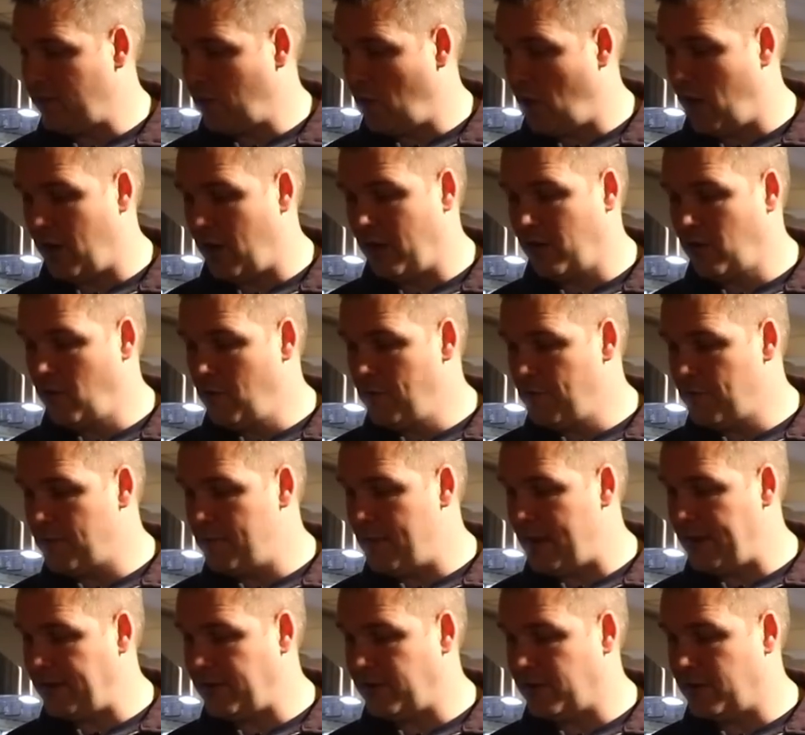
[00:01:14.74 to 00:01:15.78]
conical
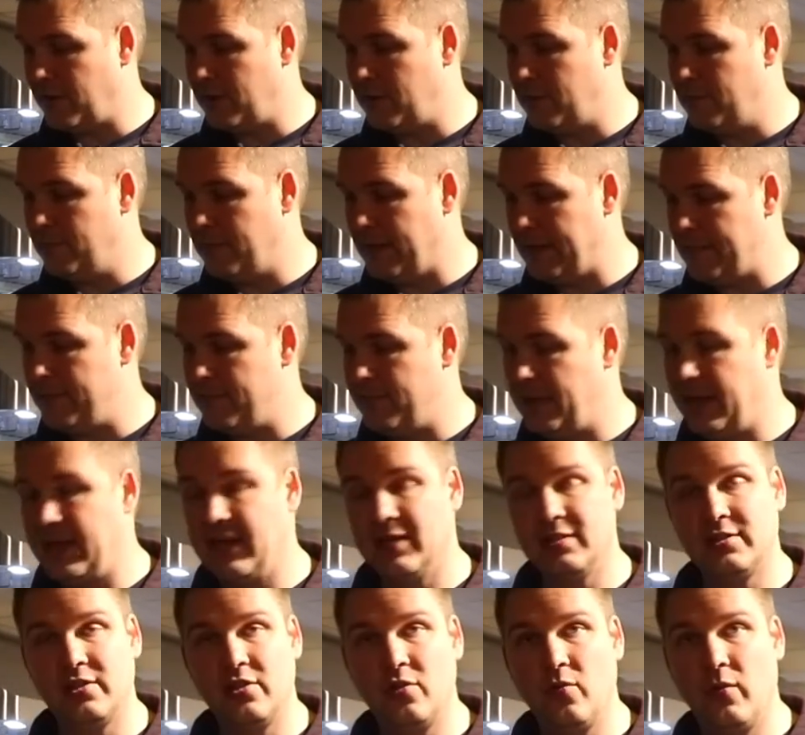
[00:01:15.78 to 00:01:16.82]
fermenter, but
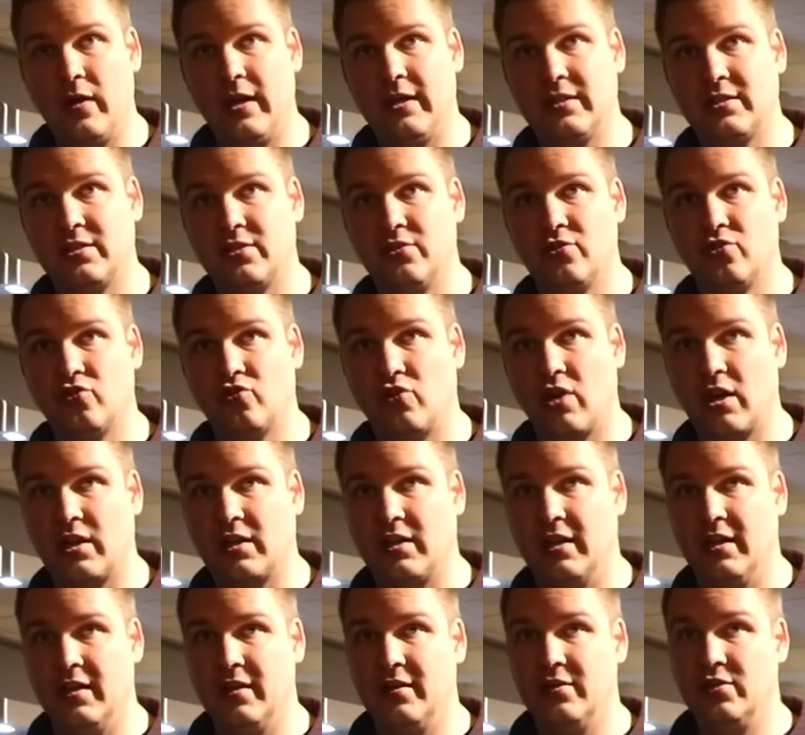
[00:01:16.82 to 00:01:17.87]
because of the way it's
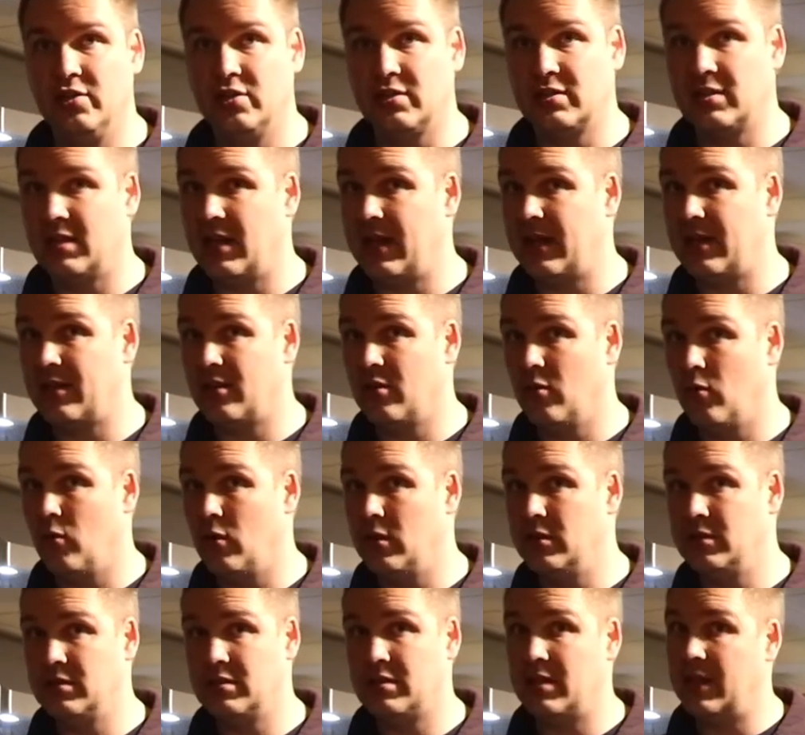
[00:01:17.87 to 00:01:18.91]
constructed, just like the
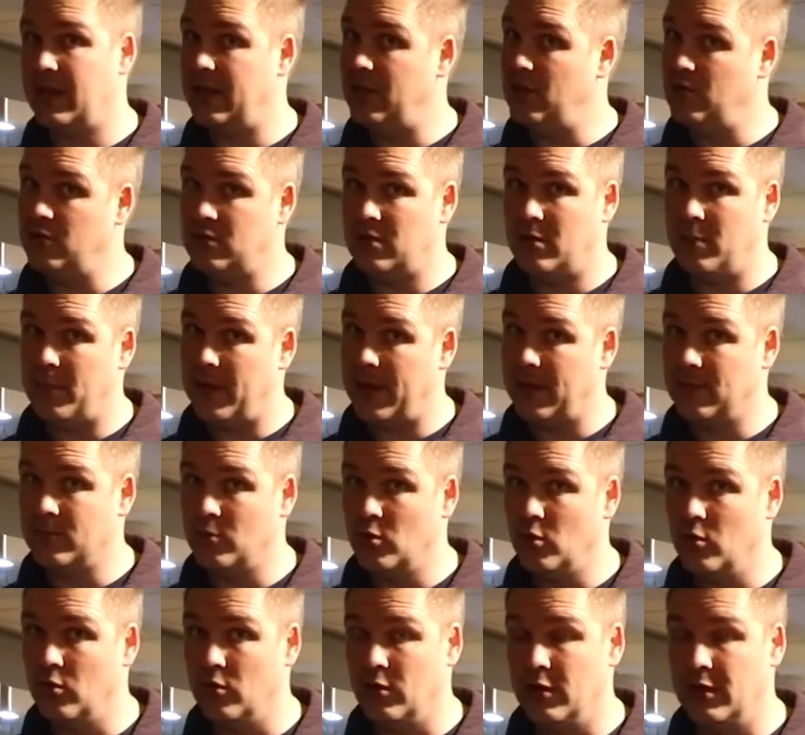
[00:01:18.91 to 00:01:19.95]
ones they use in big
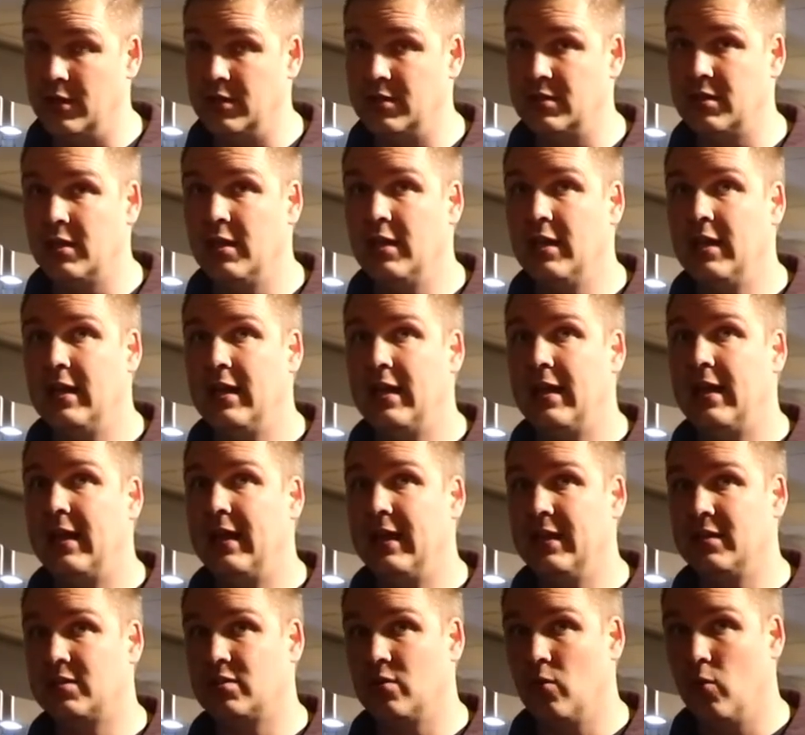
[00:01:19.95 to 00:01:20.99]
breweries,
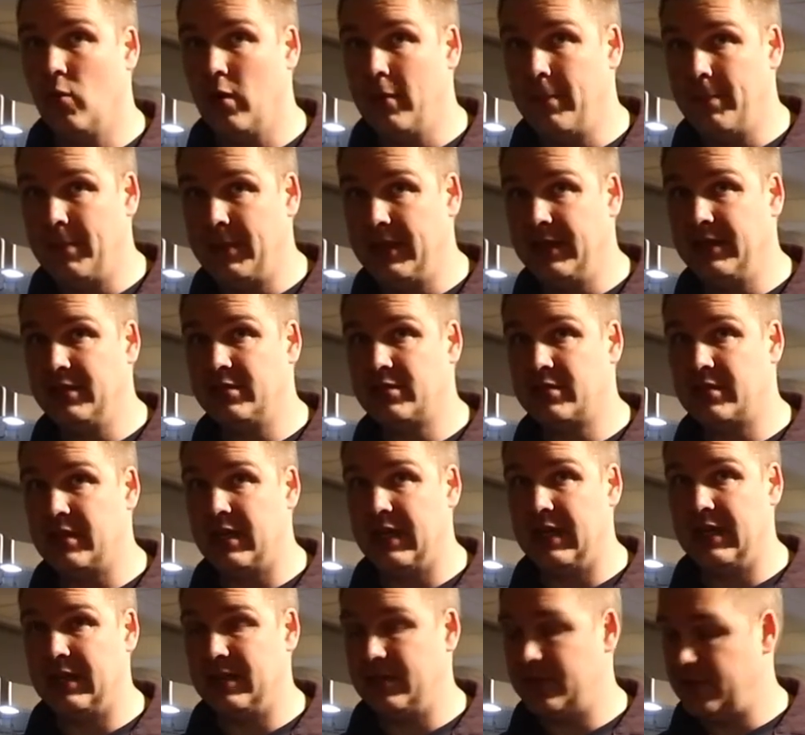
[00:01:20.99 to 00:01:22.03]
it's a one-piece
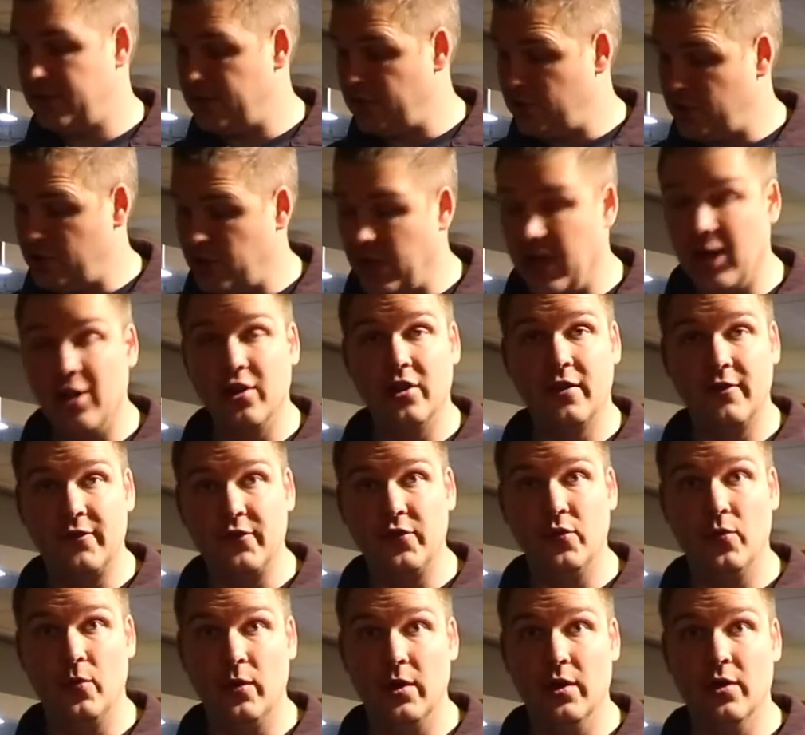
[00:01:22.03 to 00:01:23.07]
shell, if
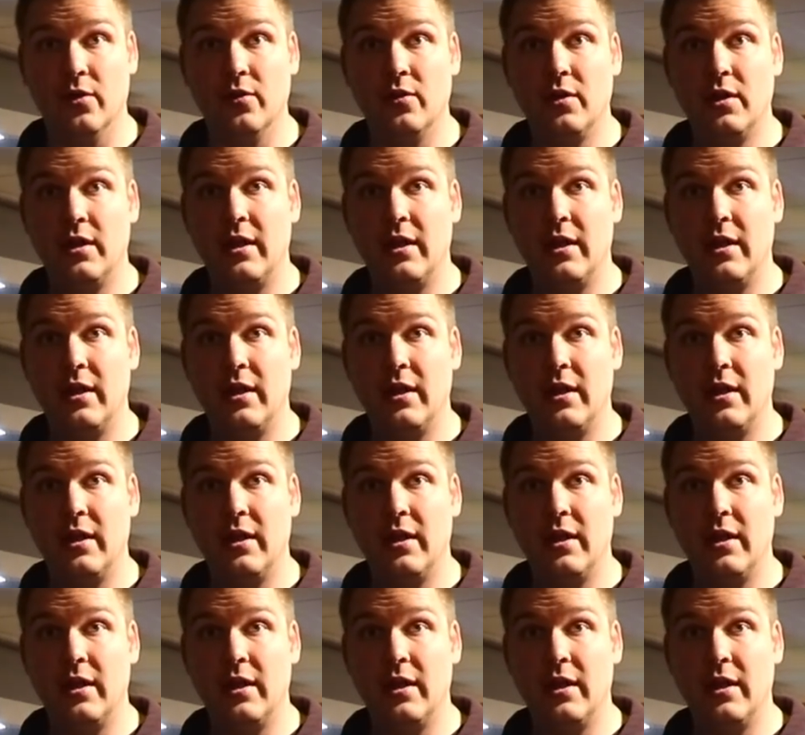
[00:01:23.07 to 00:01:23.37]
you will,